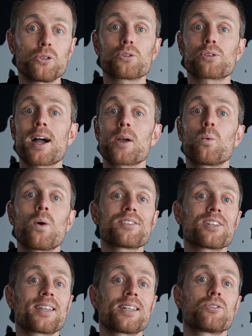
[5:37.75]
you try
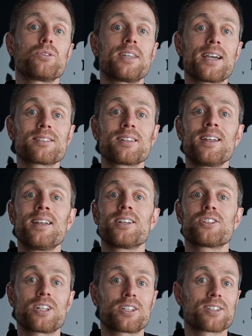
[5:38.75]
once again to get
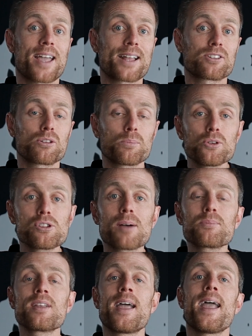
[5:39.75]
6 handstand
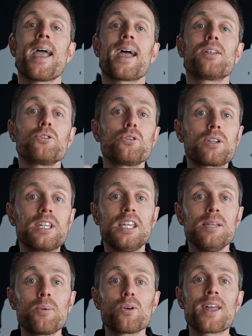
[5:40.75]
push-ups. And you
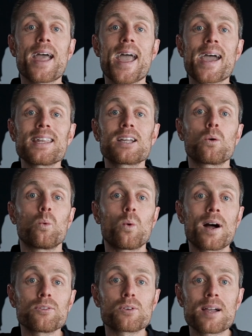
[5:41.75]
keep on adding
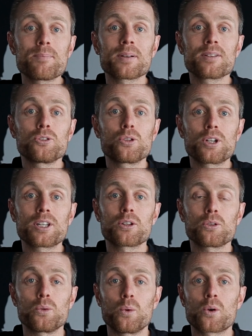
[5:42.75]
1 rep during
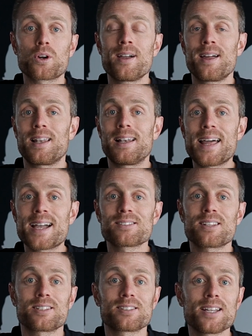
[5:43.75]
your
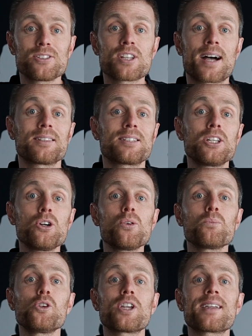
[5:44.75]
last sets
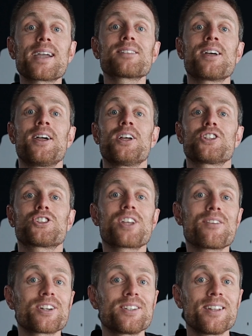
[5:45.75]
until you can get
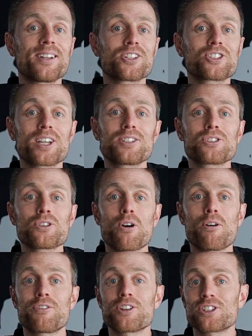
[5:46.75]
7 sets
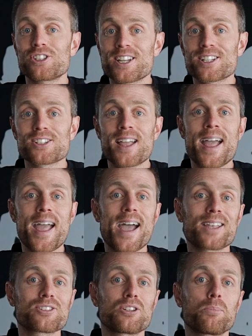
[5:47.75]
of 6
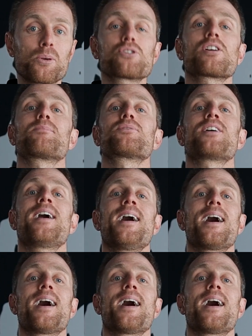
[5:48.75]
handstand push-ups.